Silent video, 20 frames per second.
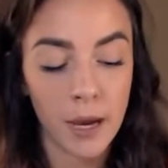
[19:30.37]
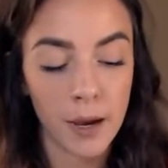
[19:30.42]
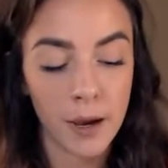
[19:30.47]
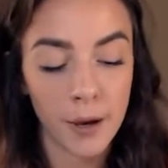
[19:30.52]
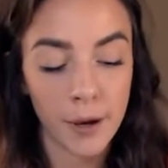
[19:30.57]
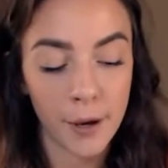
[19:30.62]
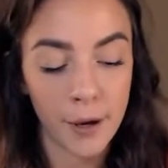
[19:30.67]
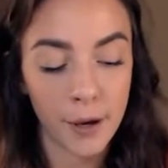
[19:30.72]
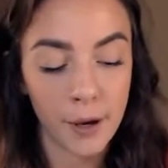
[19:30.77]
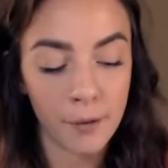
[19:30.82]

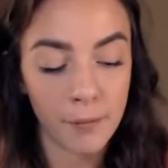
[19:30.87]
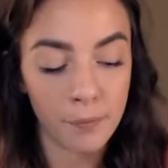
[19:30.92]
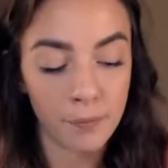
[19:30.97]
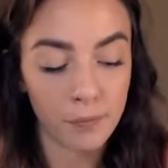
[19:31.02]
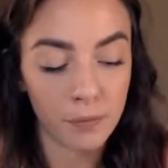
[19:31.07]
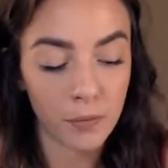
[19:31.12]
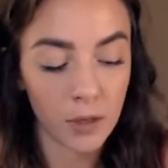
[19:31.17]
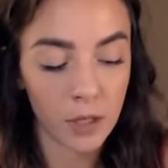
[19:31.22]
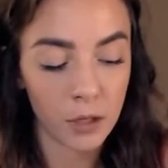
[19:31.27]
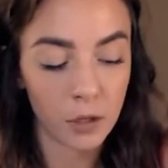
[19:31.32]

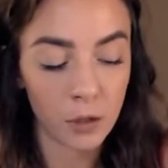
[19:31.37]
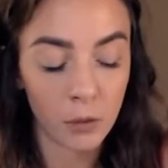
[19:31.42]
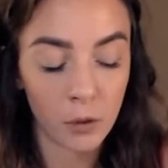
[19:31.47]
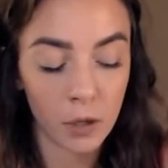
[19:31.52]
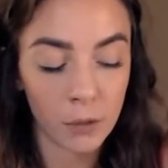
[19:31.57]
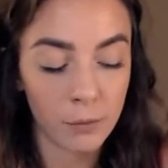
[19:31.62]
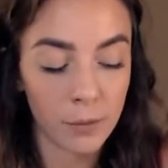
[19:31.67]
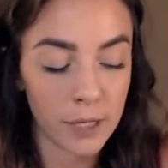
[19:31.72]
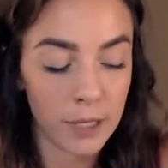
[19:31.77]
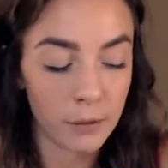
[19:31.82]
You don't
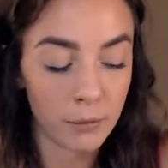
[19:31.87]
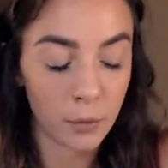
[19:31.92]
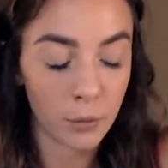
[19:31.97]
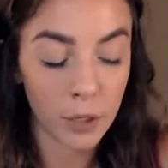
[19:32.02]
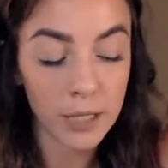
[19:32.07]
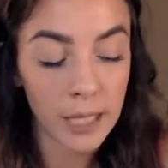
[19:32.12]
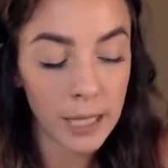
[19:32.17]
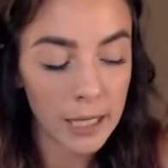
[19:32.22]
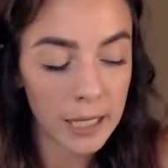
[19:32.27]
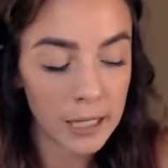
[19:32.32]
want to
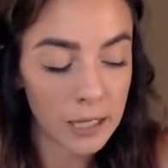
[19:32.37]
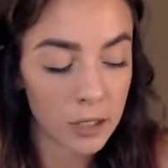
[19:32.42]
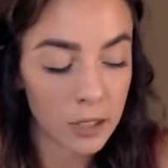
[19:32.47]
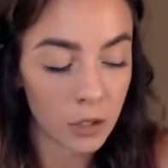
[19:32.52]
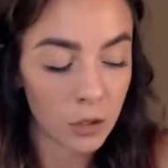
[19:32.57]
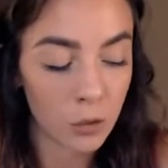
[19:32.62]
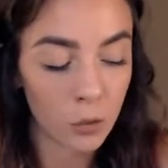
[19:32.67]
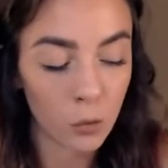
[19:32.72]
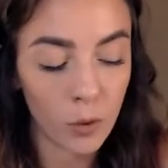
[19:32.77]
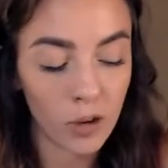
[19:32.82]
bring that into your
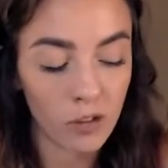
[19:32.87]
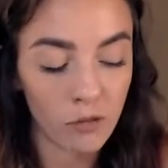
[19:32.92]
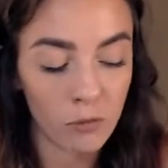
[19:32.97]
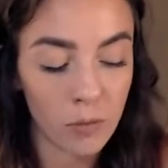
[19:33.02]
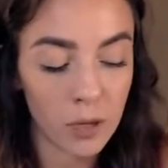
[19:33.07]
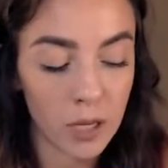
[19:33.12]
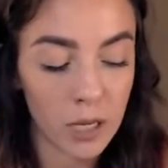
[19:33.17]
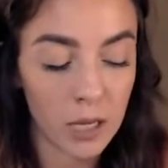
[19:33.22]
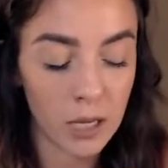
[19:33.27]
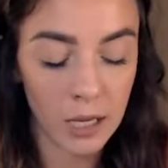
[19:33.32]
new way of
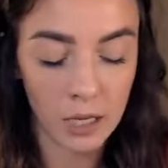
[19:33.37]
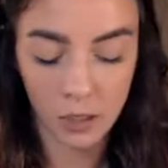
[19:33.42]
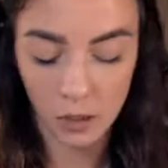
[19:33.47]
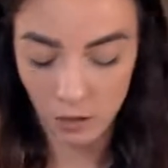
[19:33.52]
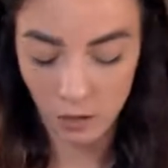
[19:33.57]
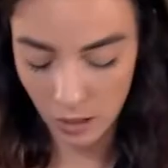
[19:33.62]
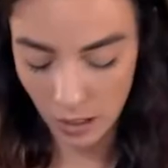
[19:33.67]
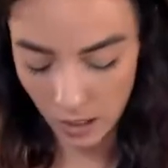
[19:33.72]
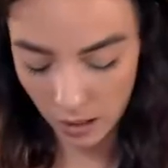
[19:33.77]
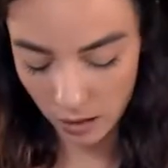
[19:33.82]
being.
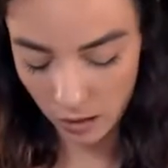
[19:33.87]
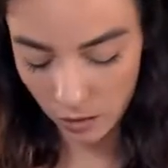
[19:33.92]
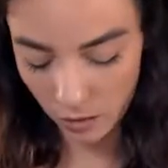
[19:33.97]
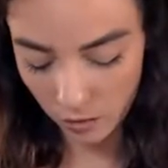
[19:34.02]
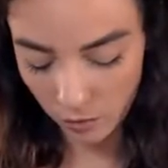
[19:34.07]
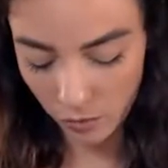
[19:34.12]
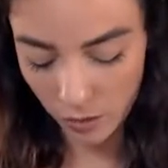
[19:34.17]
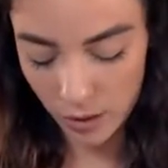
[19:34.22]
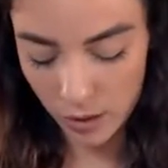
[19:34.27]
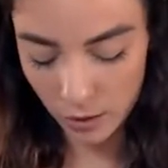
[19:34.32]
And the
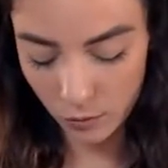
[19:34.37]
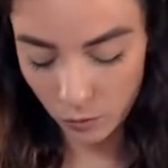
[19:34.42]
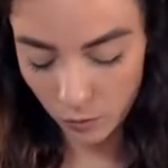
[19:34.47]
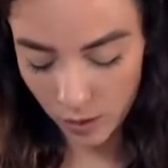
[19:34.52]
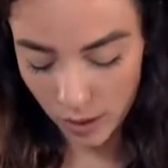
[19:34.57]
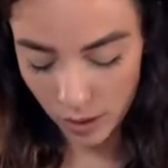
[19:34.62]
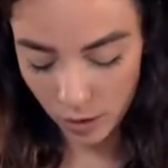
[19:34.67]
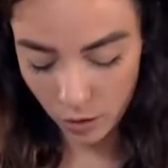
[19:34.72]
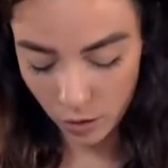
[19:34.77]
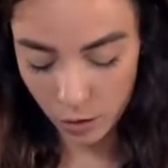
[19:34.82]
reason
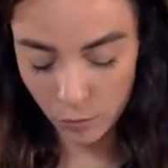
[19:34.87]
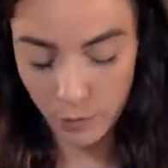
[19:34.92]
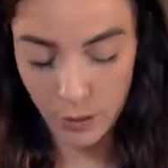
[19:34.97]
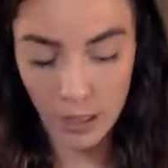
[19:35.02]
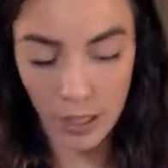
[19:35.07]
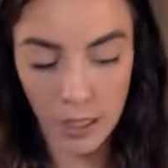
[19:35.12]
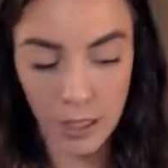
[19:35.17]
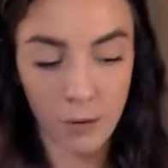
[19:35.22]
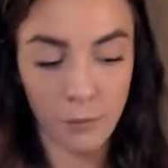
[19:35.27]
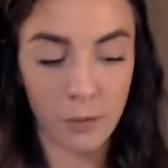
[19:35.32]
why you're
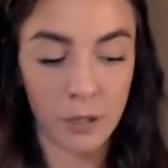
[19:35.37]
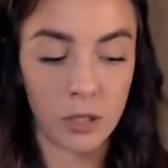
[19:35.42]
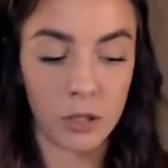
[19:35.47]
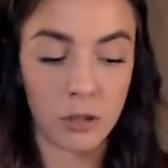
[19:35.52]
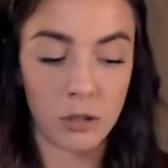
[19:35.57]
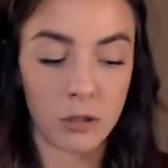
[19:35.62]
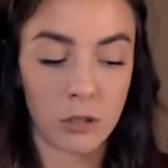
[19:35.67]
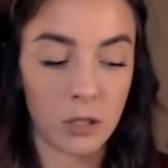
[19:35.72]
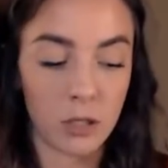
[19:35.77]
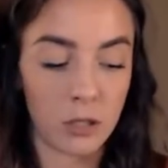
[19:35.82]
speaking up and
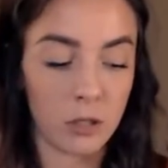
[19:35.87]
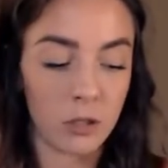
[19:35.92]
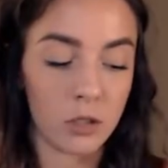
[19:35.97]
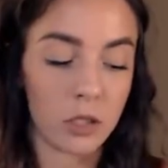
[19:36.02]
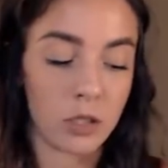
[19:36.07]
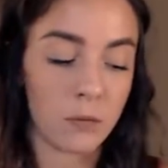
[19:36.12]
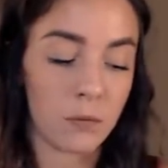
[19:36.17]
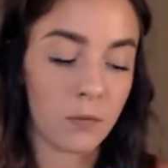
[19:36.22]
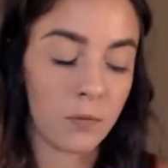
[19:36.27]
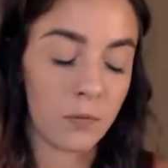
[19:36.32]
you're
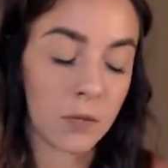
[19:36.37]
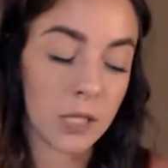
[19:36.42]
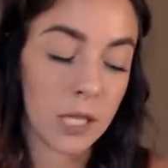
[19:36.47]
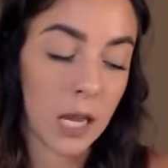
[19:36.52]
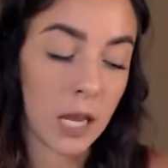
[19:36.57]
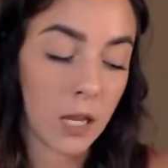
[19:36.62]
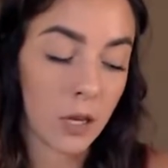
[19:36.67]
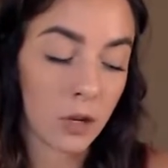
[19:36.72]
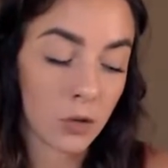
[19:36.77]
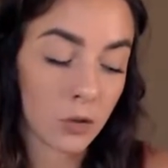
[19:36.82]

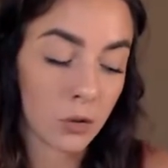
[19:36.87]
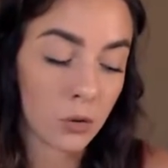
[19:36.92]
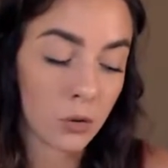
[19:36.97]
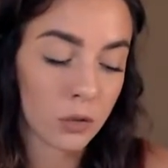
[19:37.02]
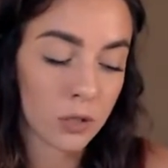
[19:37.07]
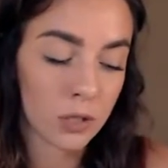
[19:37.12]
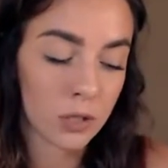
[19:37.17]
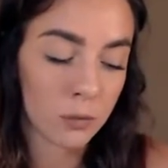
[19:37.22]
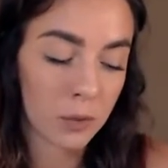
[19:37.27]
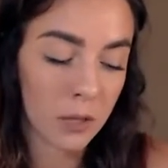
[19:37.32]
saying your
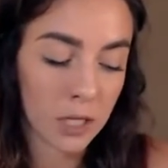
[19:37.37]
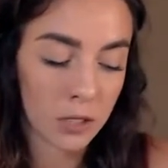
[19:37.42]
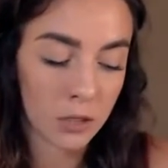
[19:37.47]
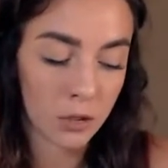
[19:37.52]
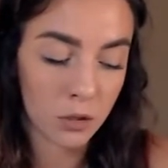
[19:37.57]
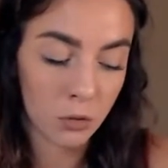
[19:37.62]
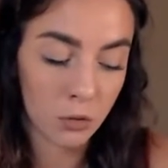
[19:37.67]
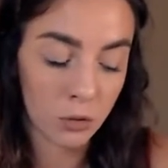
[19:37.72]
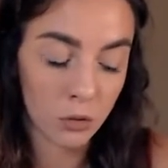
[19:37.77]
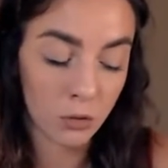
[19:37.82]
truth is because
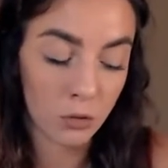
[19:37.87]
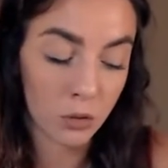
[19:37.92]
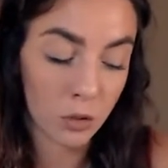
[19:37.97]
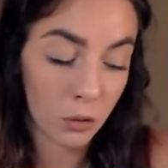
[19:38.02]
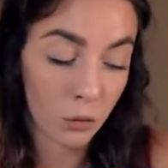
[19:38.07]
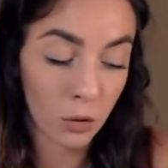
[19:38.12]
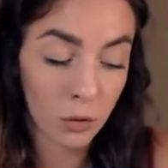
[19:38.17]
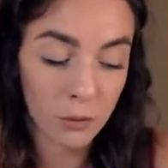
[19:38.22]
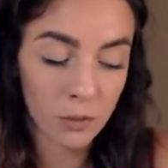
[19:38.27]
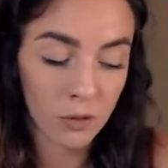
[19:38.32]
you just
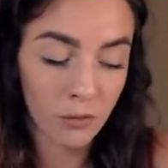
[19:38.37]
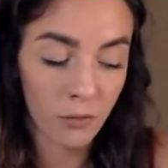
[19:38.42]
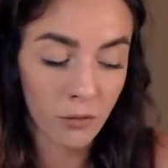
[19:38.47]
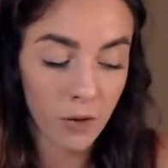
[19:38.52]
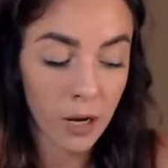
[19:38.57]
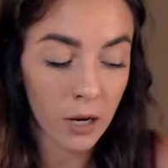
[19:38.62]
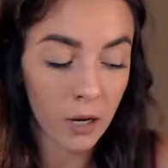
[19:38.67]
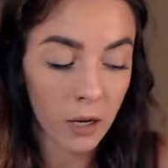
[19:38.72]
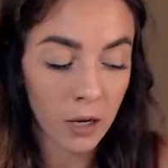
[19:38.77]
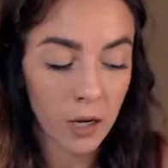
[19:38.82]
want to be
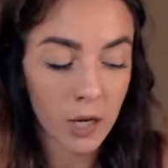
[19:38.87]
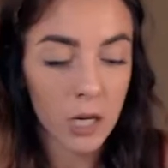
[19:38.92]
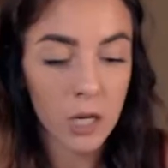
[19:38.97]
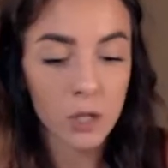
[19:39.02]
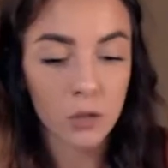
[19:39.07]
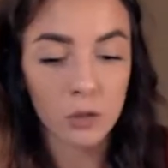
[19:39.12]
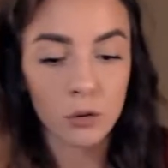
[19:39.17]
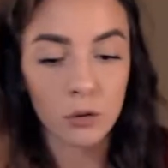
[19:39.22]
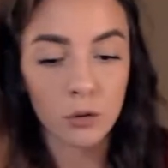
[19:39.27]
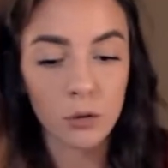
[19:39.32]
fair
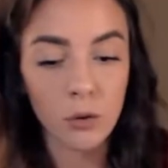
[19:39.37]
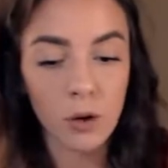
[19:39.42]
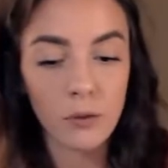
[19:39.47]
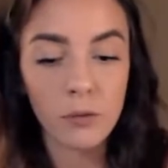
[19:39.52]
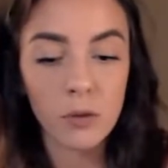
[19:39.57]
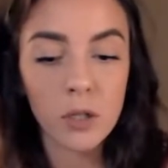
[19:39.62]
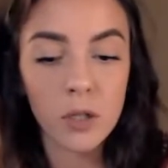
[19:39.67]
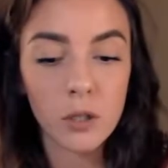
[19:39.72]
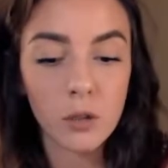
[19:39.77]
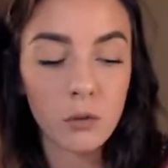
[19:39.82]
to
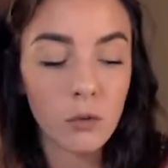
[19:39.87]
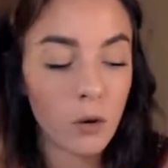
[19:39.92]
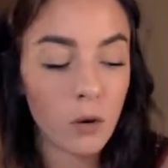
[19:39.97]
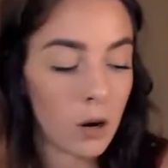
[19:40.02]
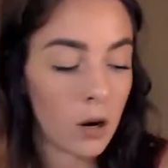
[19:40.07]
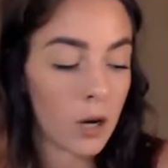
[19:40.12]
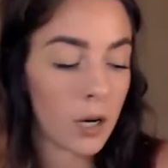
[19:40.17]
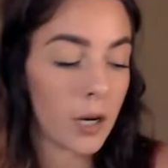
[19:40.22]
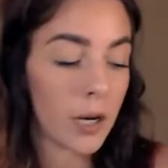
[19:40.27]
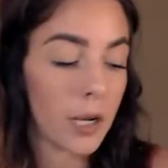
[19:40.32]
whoever you
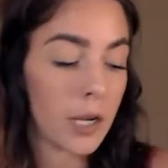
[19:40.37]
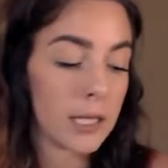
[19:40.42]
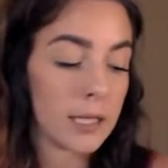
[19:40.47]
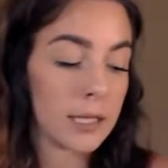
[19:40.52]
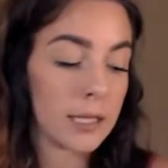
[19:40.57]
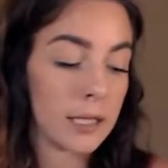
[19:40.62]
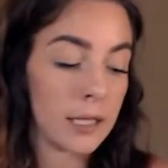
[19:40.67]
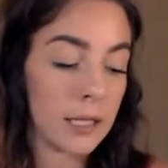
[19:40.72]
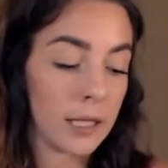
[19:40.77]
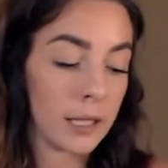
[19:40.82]
are
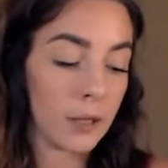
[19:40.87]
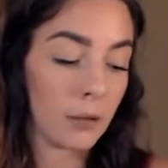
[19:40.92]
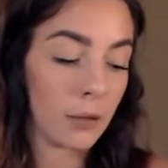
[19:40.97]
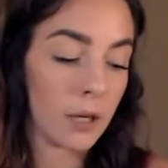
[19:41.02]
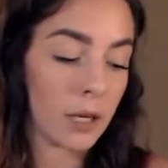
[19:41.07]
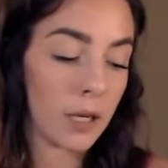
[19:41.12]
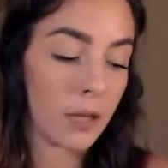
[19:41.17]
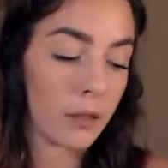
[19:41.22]
dealing with.